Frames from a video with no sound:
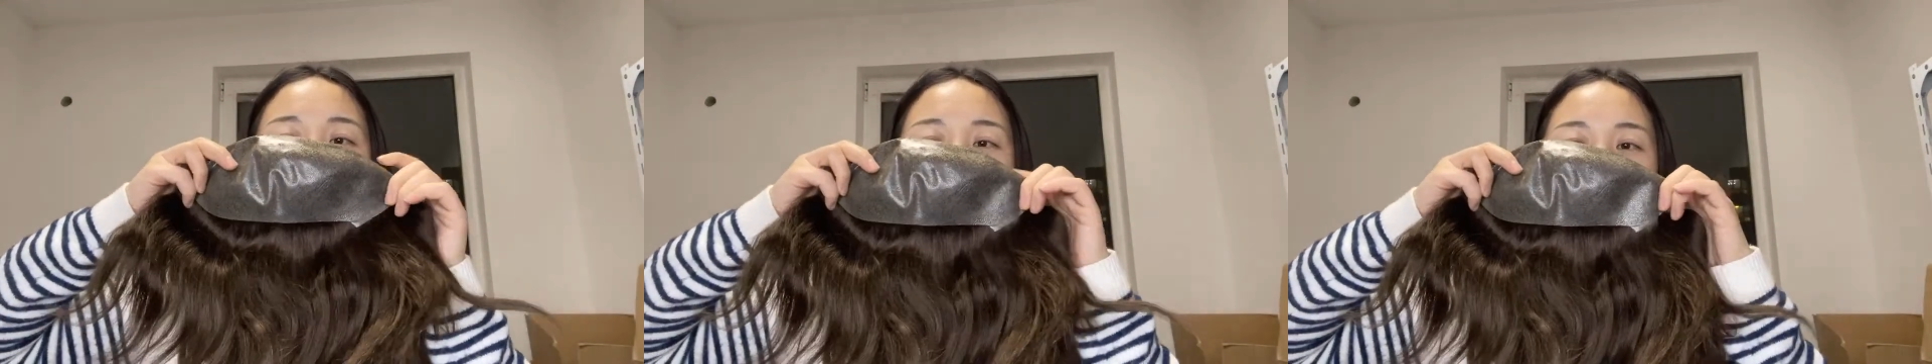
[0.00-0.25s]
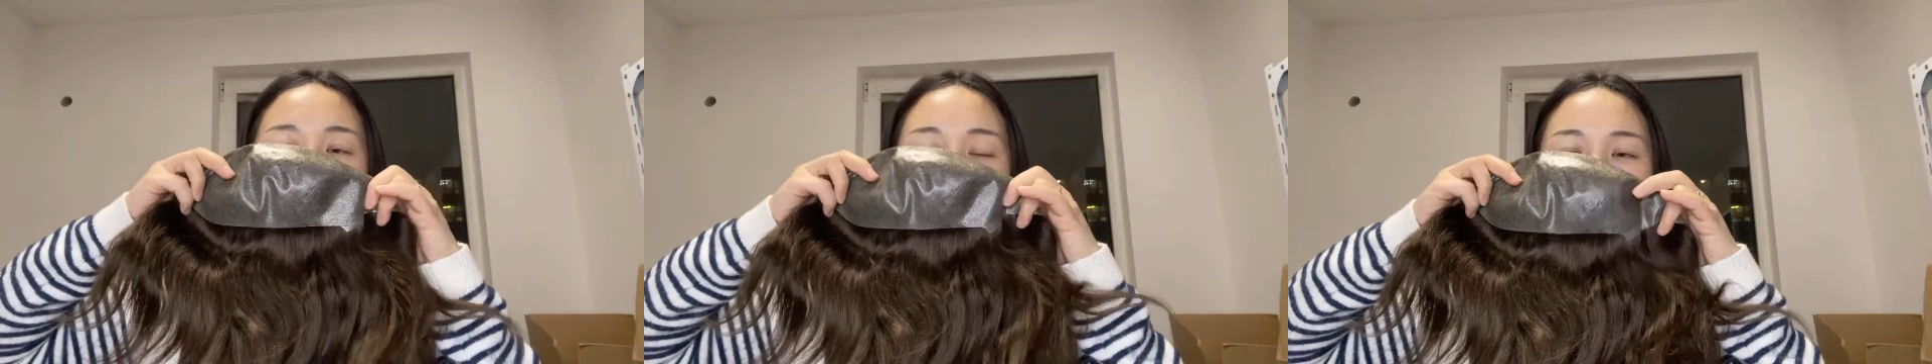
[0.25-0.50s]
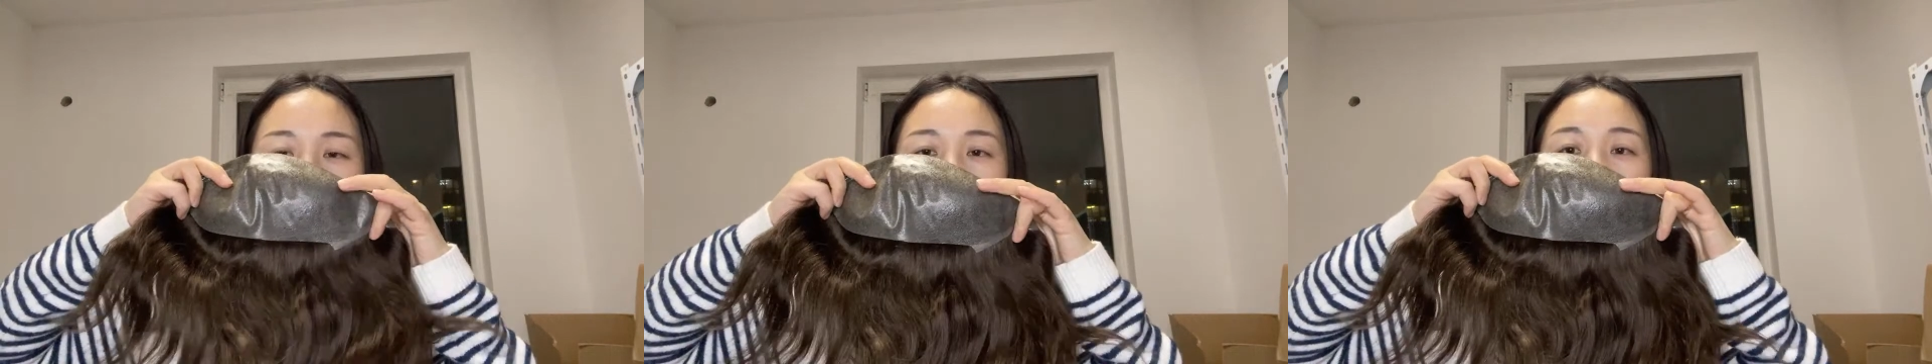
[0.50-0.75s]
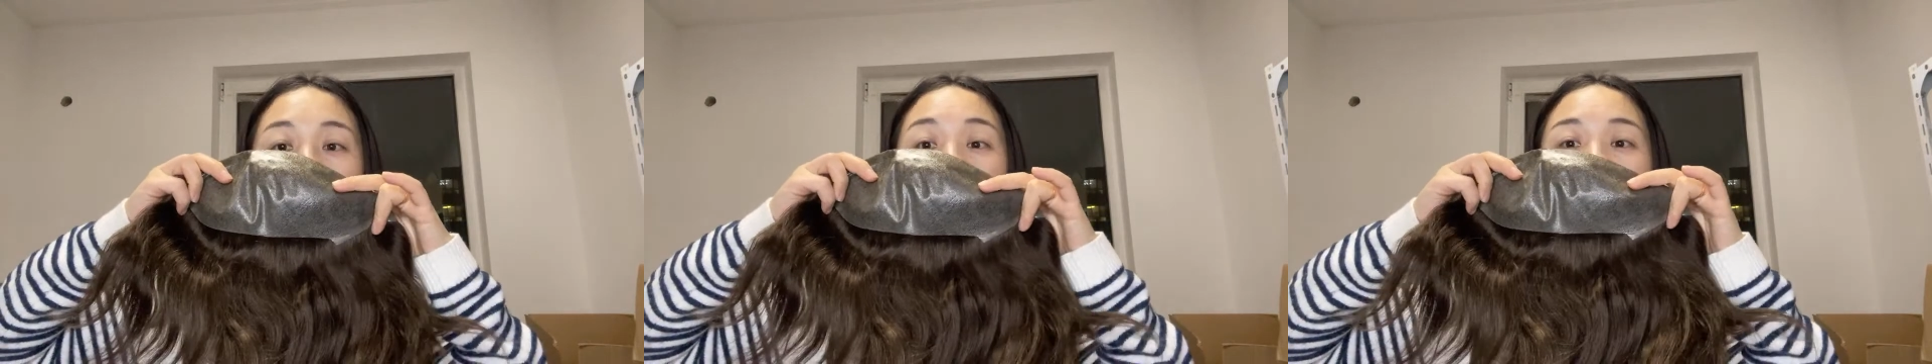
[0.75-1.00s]
is
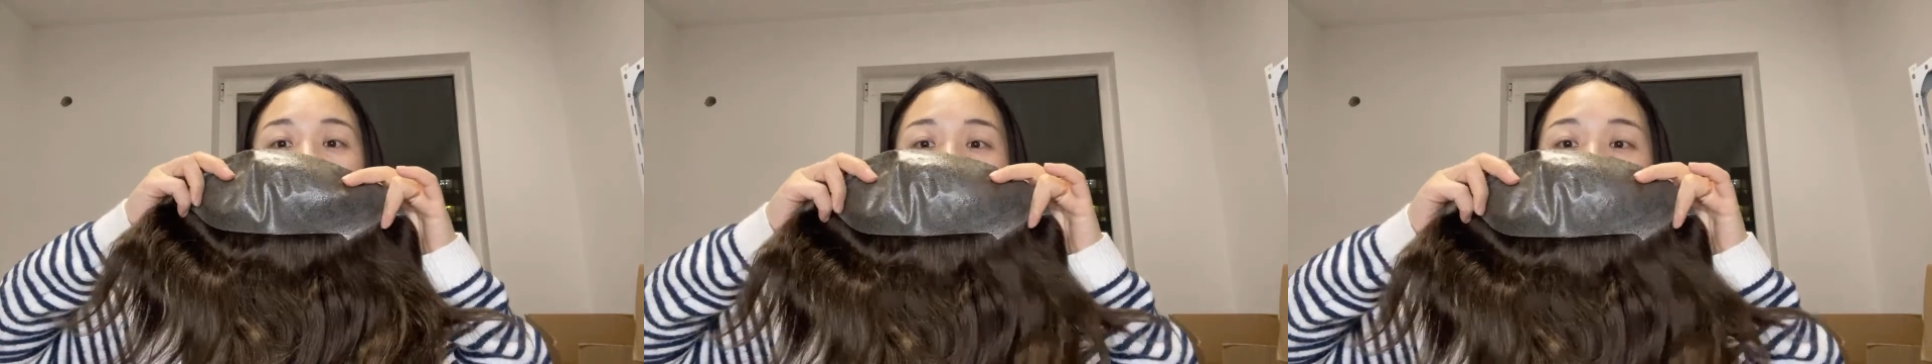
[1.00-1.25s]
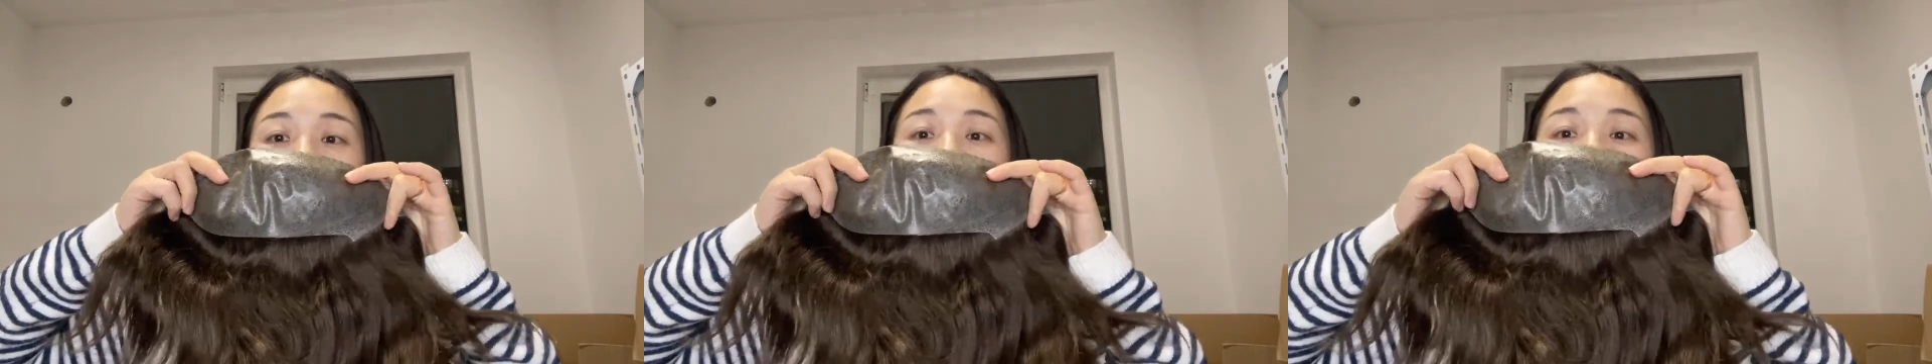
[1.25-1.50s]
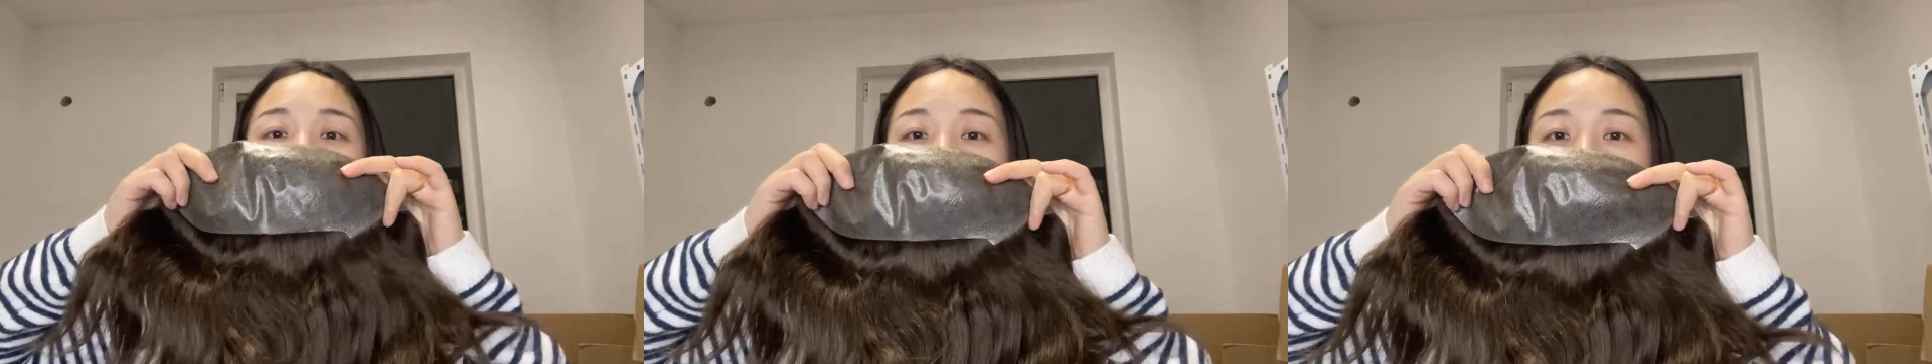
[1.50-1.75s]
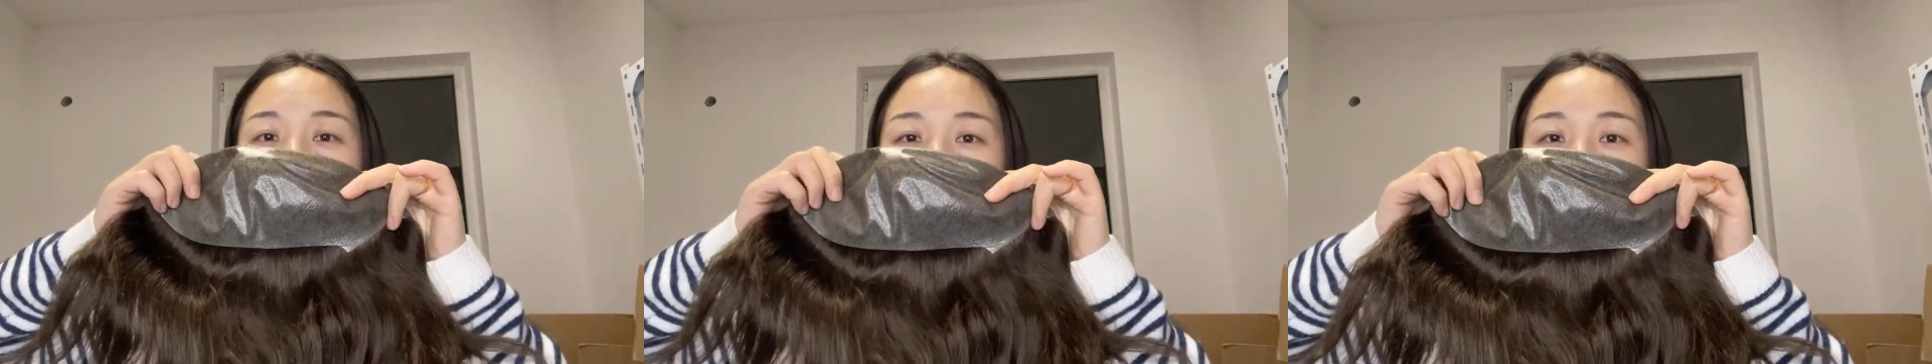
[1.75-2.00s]
ready for
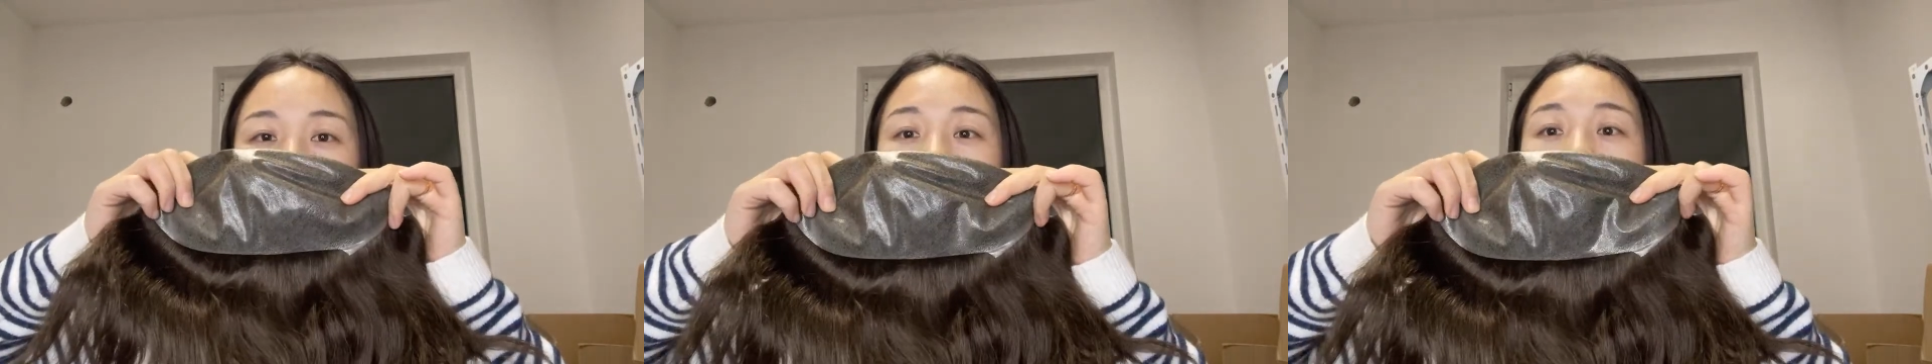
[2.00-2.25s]
shipping.